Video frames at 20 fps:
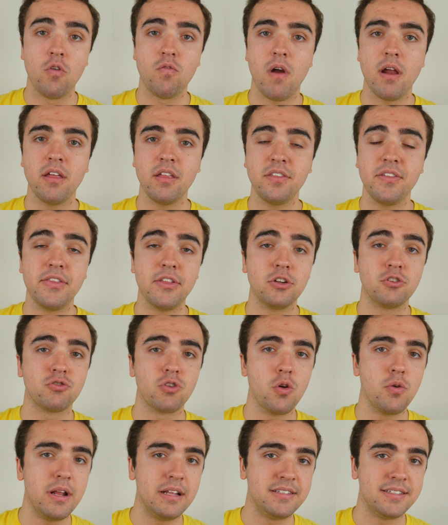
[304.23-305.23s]
rather than the
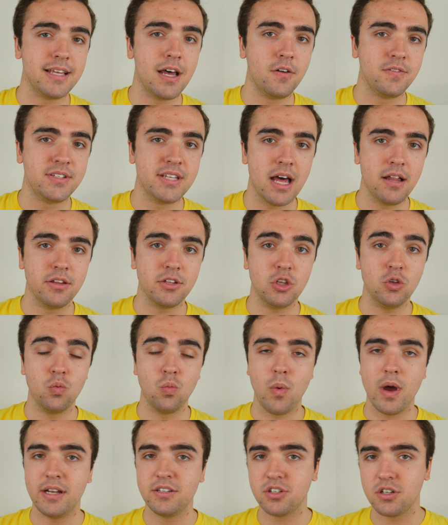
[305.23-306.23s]
drone itself telling you
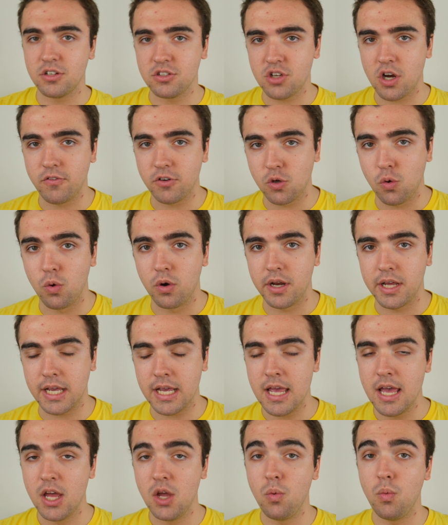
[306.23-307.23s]
when it's gonna start
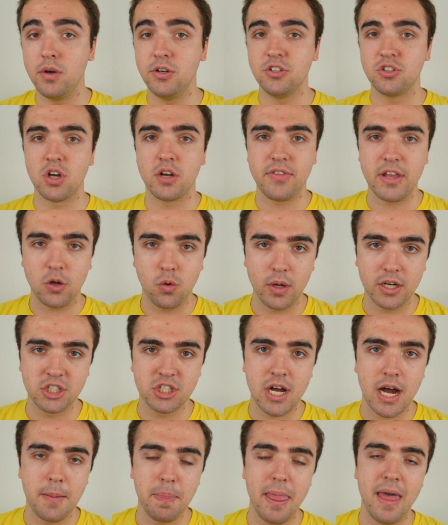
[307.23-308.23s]
recording, when you start that quick
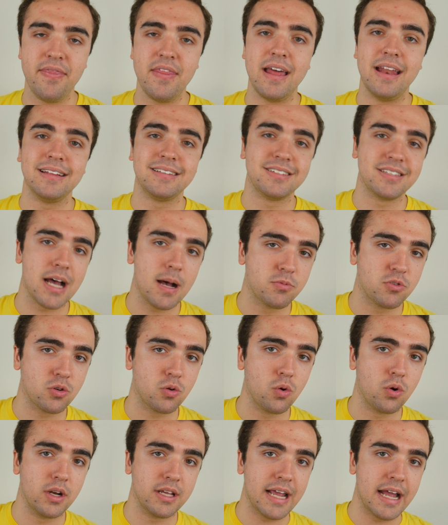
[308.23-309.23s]
shot, and then it stops
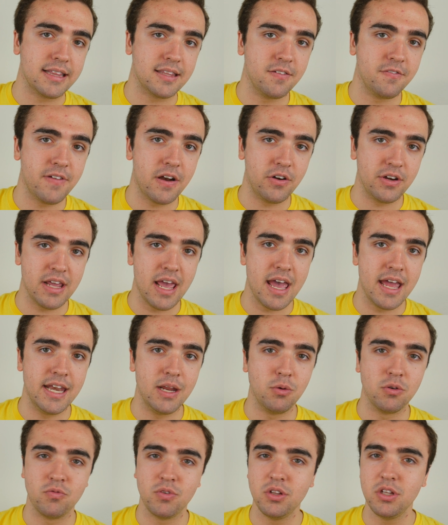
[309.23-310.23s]
recording at the very end.
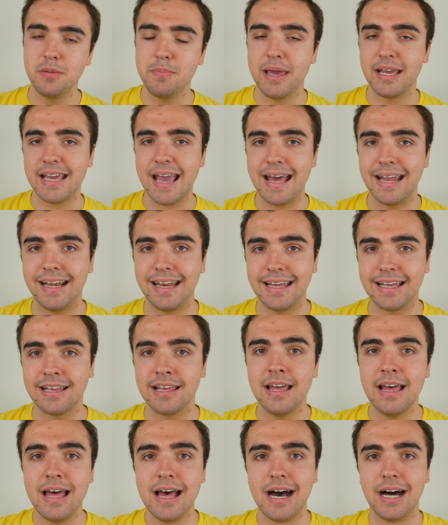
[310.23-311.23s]
It would really make
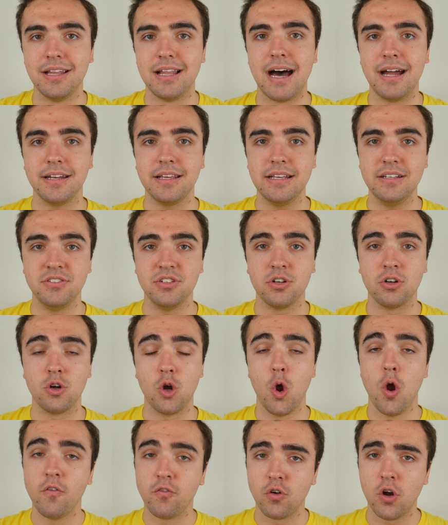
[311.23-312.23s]
editing a lot easier.
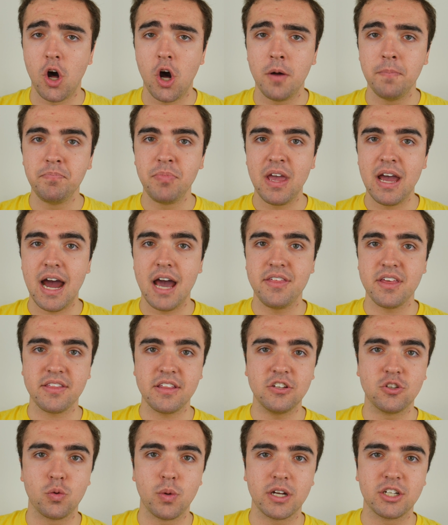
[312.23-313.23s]
Overall, I think
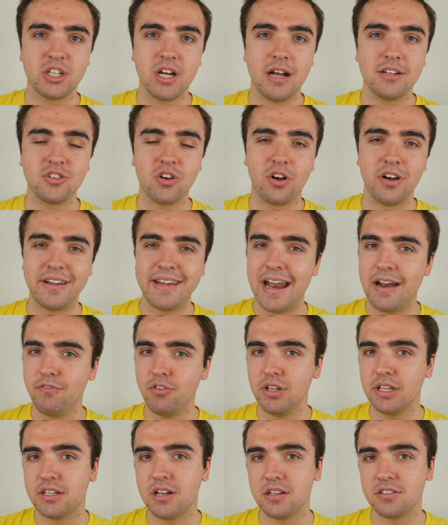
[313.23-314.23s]
these quick shots are not
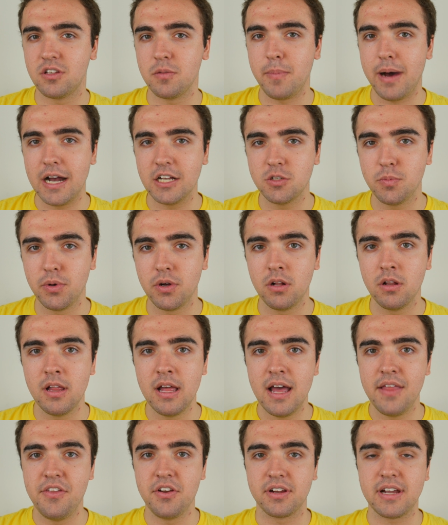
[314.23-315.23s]
really customizable.
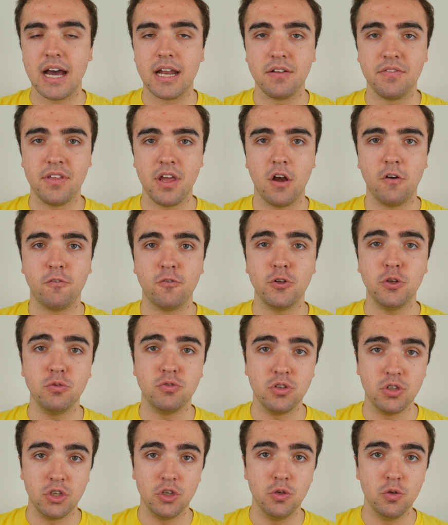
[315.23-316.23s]
They're kind of there for you
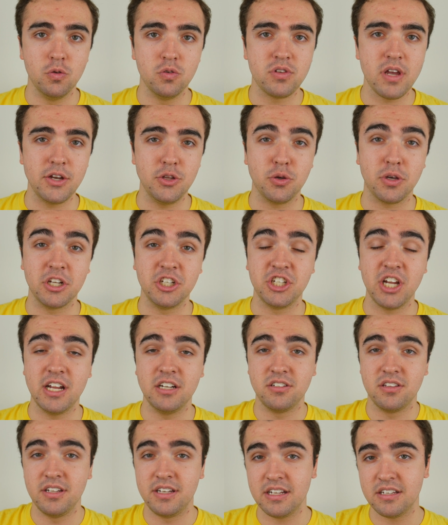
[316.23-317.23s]
to use and you can
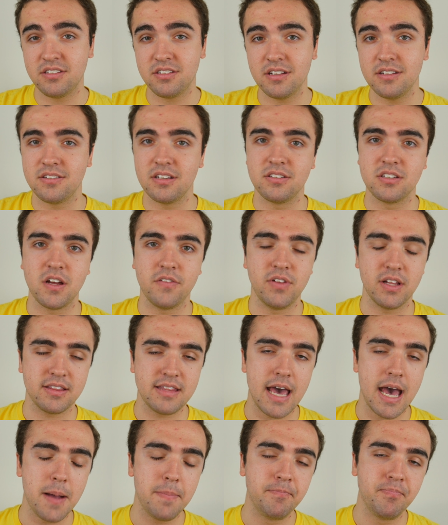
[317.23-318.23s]
change the distance and stuff like
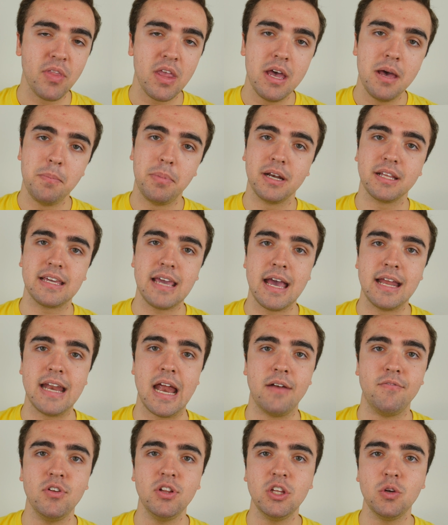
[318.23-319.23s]
that. But again,
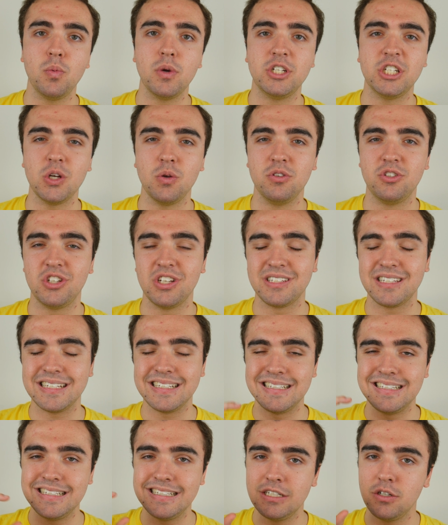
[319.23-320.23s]
I really wish it was just a
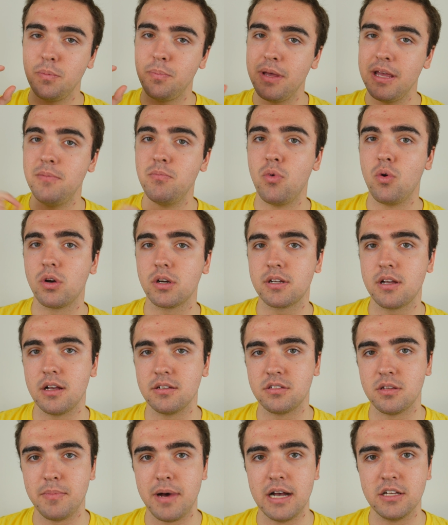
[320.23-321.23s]
little bit more
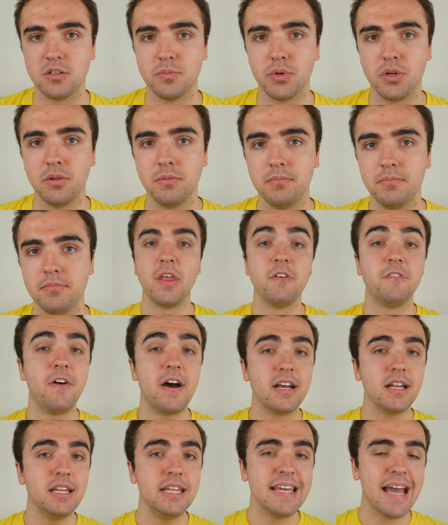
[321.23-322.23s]
customizable.
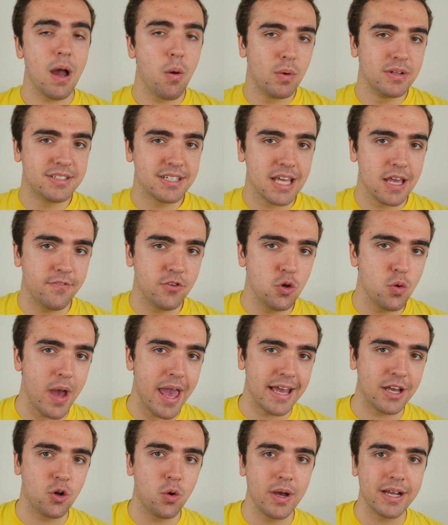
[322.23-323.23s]
Finally, I want to give you
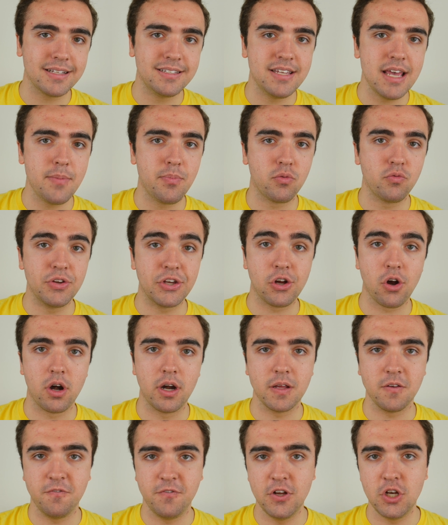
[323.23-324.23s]
a quick tip
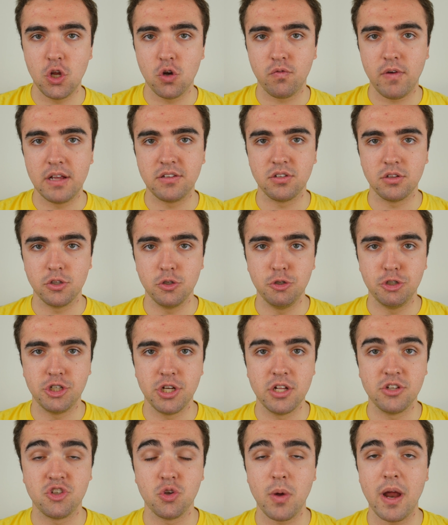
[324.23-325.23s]
regarding video
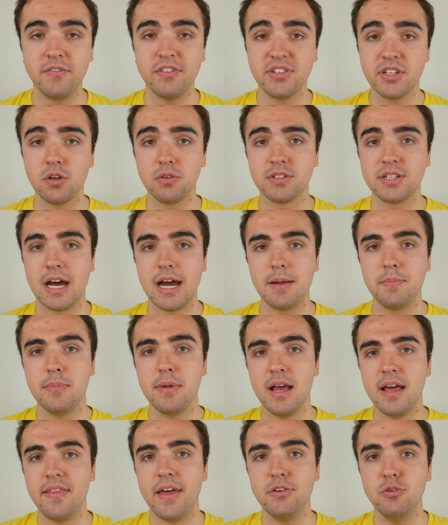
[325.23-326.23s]
resolution. So every single time
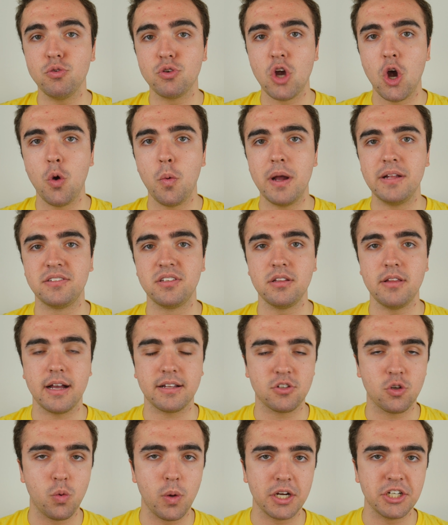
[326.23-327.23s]
that you go and
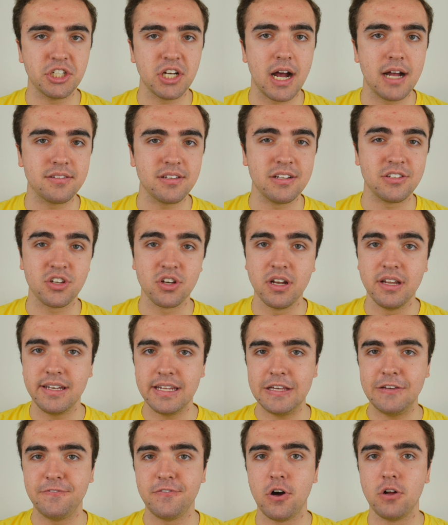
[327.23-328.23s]
select quick shots, it's gonna
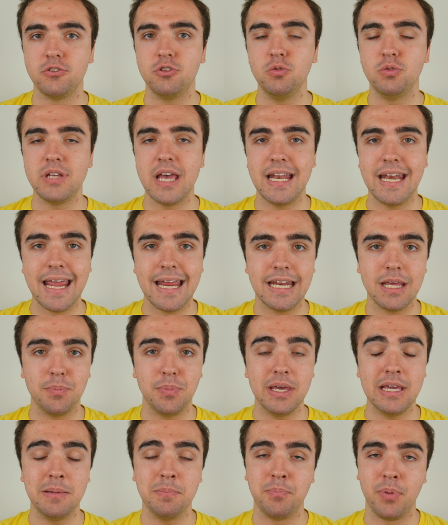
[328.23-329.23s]
default to
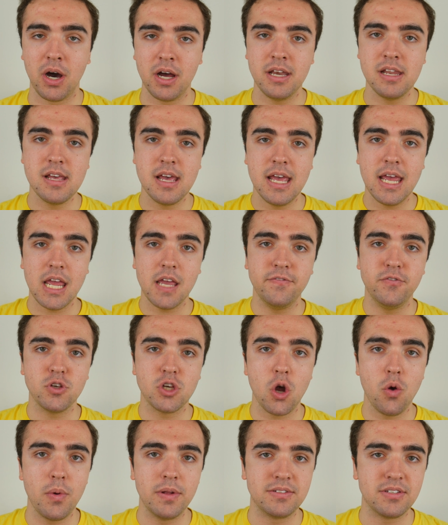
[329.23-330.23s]
1080p, but if you
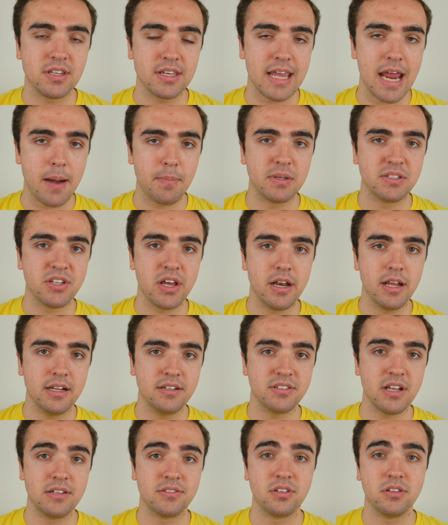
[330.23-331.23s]
go into the camera
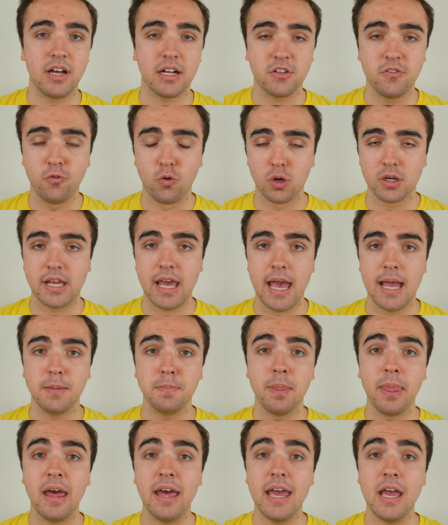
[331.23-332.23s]
settings and select
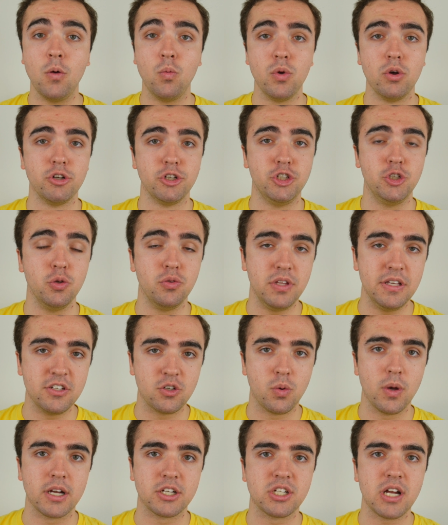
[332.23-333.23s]
4K, it will shoot these
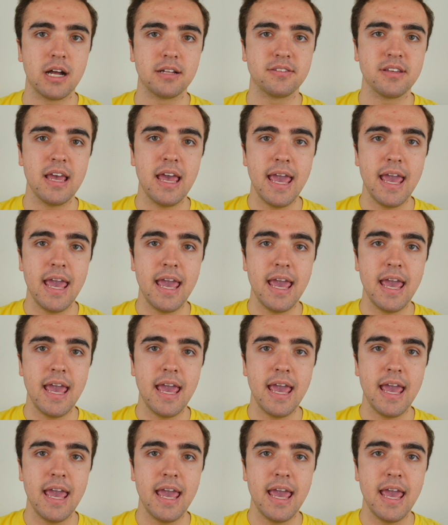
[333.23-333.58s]
quick shots